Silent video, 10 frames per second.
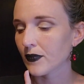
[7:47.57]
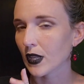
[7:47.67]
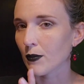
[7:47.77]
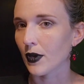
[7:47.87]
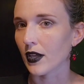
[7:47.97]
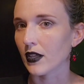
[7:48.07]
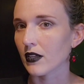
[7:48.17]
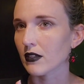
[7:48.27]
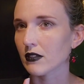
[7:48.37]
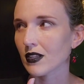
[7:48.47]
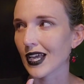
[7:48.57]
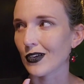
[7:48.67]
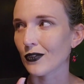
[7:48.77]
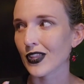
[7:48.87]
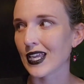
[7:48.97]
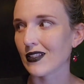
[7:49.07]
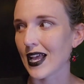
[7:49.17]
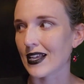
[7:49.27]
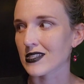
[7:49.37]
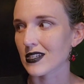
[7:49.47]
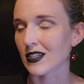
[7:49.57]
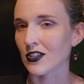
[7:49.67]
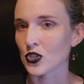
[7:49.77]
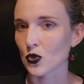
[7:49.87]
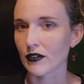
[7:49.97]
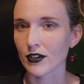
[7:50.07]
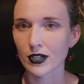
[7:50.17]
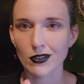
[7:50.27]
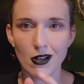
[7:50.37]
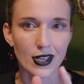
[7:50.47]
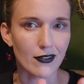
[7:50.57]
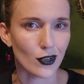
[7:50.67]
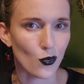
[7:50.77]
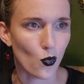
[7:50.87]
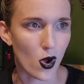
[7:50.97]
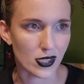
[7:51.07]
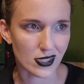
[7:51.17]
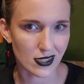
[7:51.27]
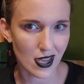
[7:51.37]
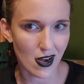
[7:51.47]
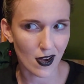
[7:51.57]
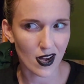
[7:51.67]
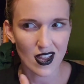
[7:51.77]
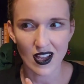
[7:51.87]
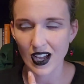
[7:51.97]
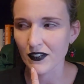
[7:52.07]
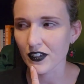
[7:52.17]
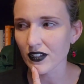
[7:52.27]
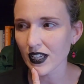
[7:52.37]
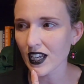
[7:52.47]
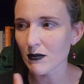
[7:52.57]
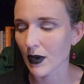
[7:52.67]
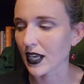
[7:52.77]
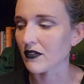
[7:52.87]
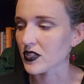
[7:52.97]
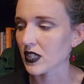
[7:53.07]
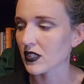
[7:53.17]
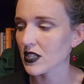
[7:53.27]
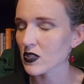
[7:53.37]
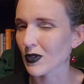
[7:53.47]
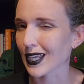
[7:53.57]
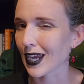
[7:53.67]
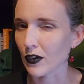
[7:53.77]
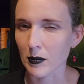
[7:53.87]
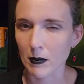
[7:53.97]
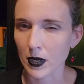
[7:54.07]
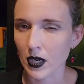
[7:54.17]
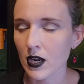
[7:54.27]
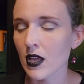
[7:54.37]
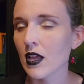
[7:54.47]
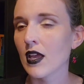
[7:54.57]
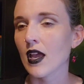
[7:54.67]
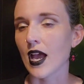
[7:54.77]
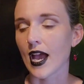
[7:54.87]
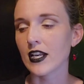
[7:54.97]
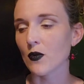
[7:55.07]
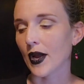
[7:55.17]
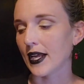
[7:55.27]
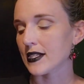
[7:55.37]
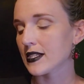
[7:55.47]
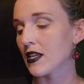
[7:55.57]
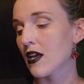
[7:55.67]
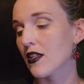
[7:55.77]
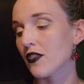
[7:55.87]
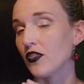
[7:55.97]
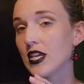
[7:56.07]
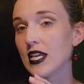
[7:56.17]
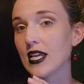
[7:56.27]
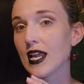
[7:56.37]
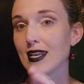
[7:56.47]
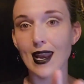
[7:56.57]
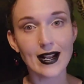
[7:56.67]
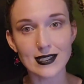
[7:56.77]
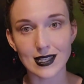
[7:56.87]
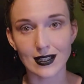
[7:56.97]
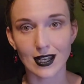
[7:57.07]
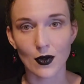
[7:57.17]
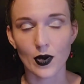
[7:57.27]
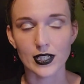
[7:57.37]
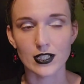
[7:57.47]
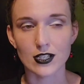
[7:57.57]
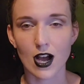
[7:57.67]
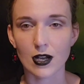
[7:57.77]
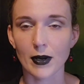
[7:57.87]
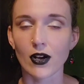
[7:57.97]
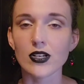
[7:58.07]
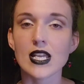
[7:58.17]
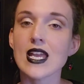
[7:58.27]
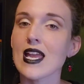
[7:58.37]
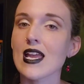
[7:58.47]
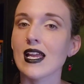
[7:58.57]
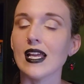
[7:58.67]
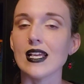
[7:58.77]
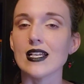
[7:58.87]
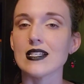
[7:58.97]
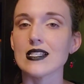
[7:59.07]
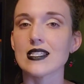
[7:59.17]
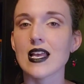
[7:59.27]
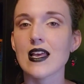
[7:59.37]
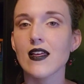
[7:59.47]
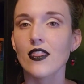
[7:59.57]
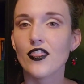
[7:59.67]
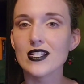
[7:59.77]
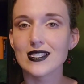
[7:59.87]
but I don't think it lasted in the store very long if it was there. I feel like I might have seen this, but I can't remember. Anyways, the next thing that I wanted to talk about is this